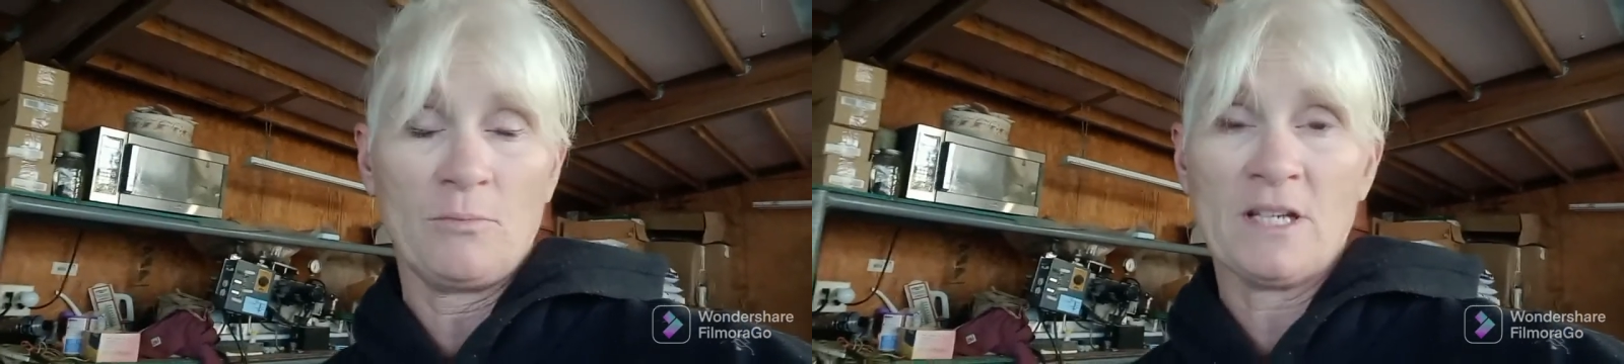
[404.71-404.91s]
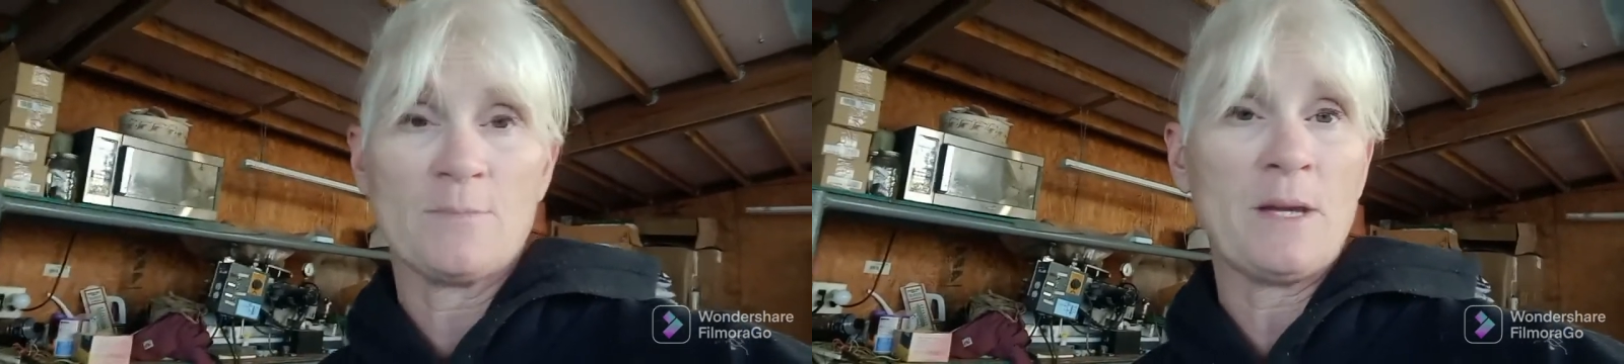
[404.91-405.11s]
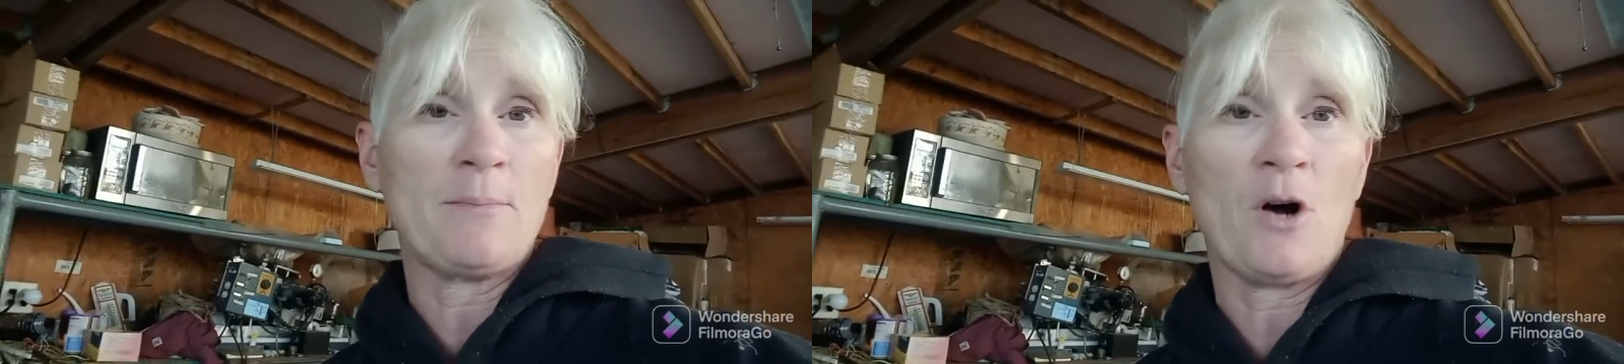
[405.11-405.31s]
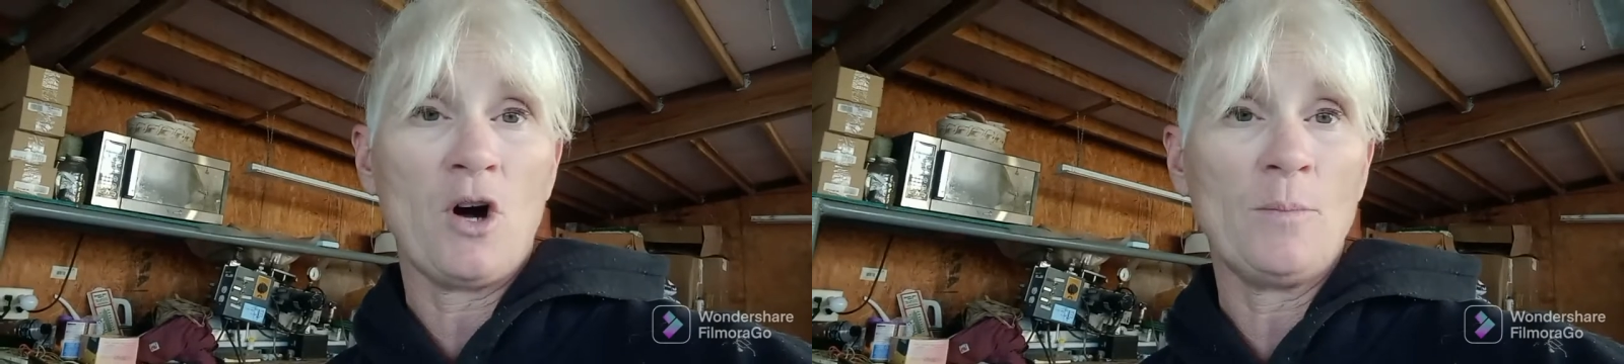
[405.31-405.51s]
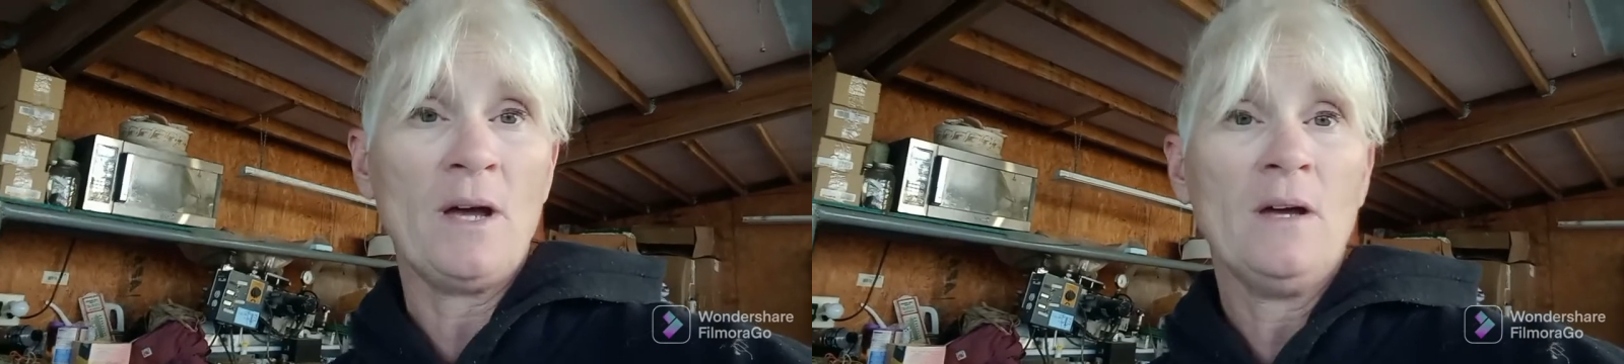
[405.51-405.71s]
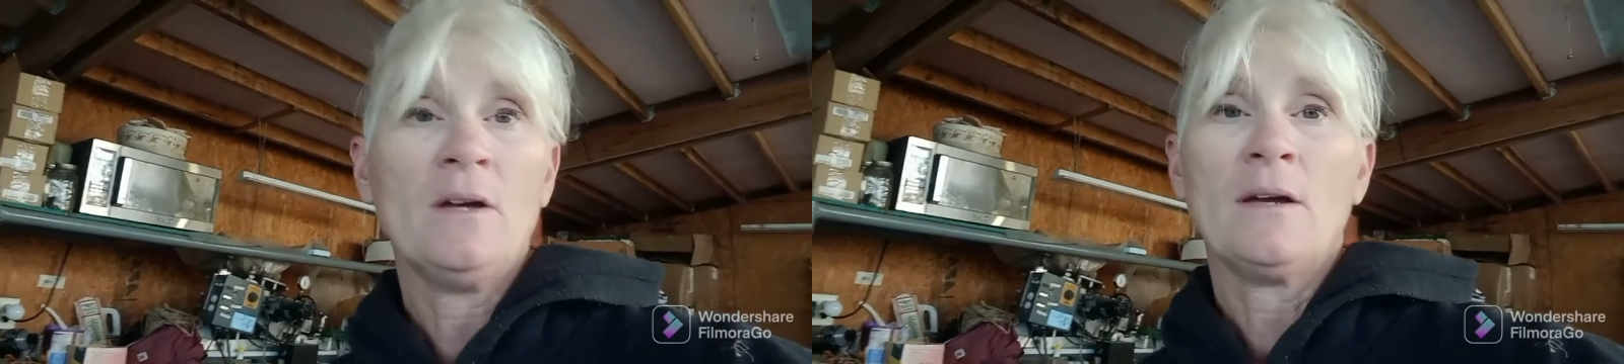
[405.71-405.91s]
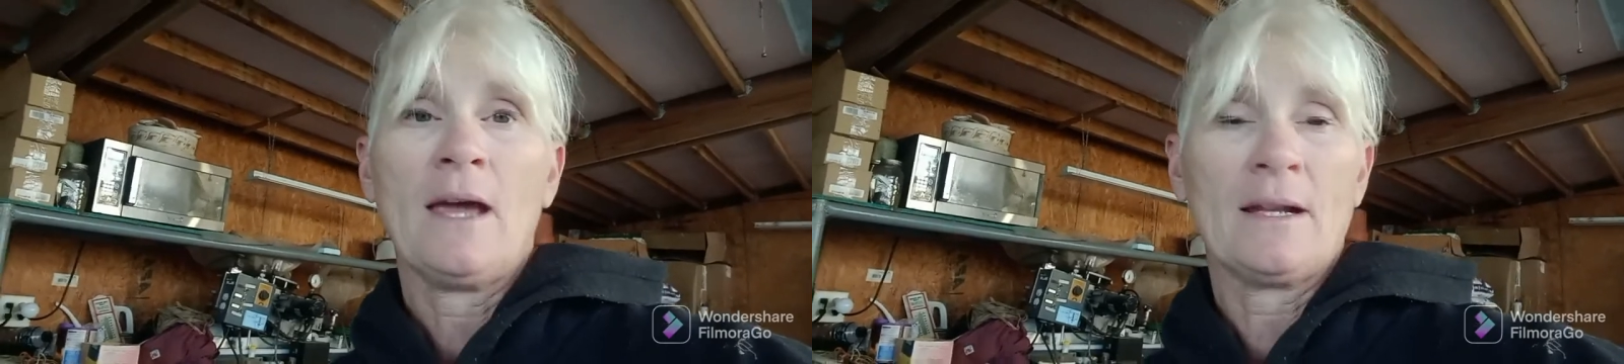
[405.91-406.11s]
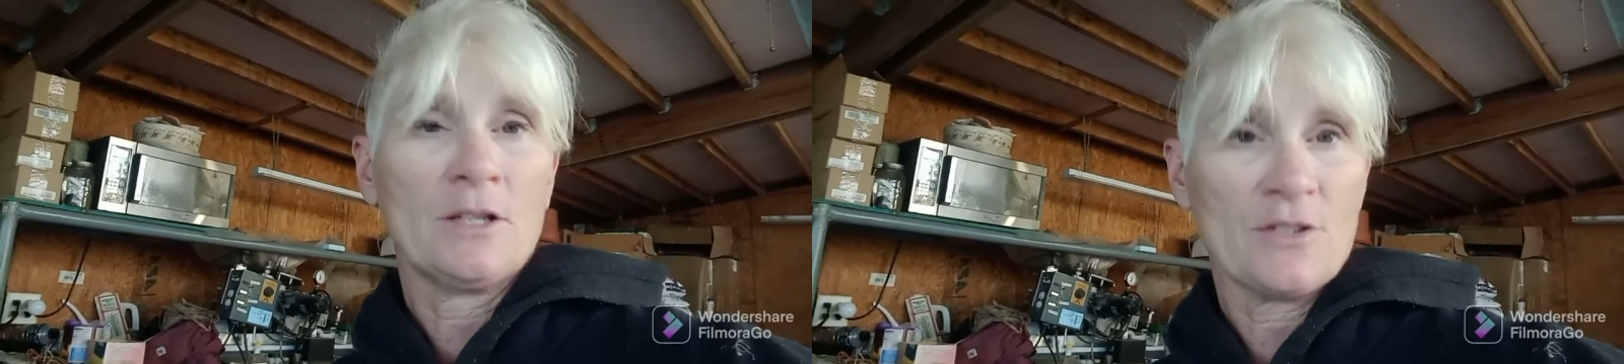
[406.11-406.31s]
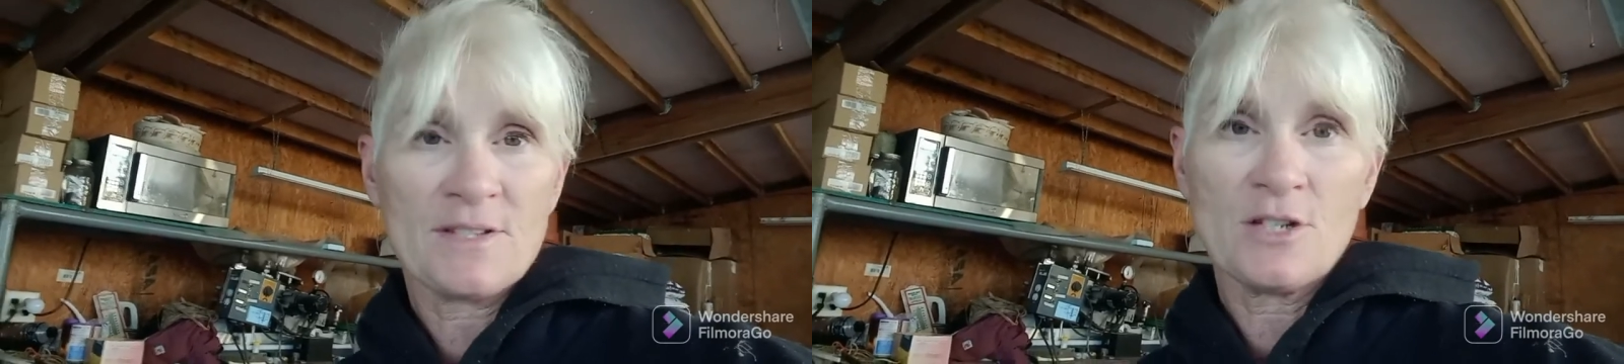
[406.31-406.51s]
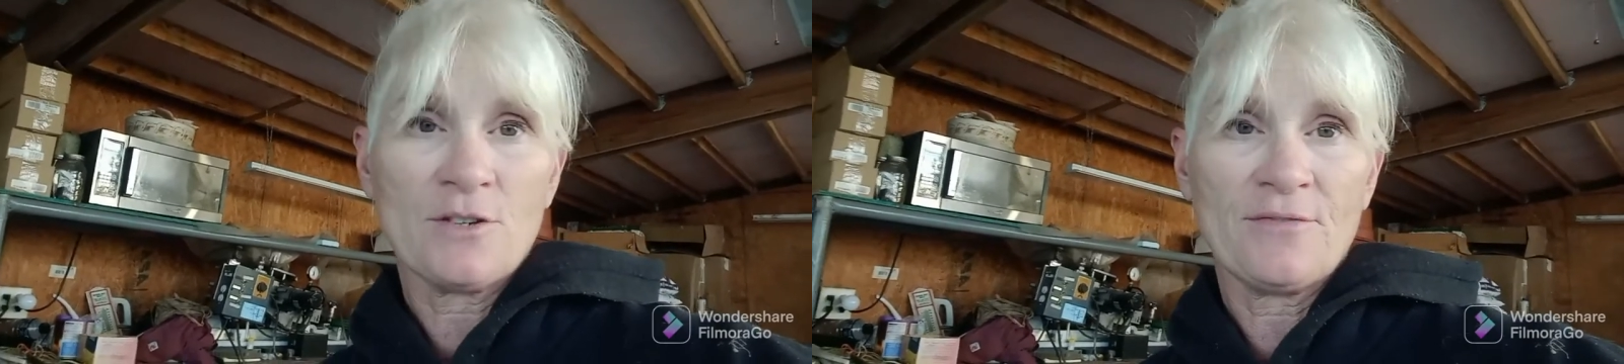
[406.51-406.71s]
his beet pulp and a little
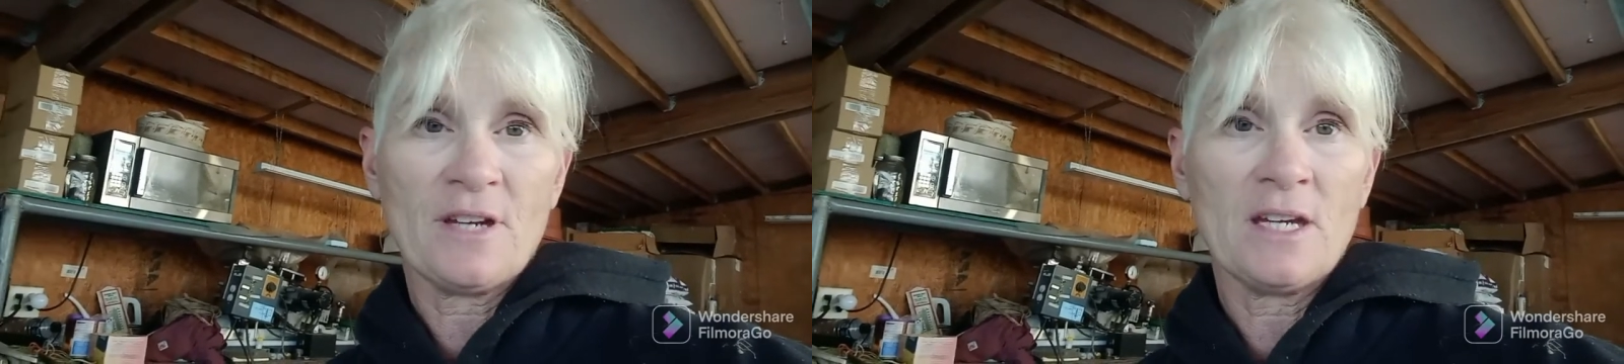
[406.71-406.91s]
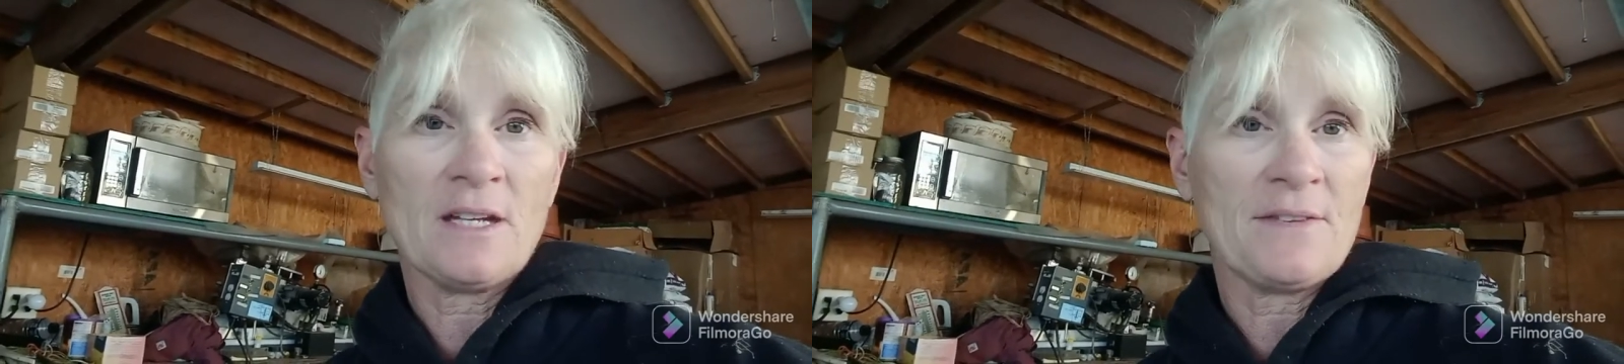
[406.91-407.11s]
senior feed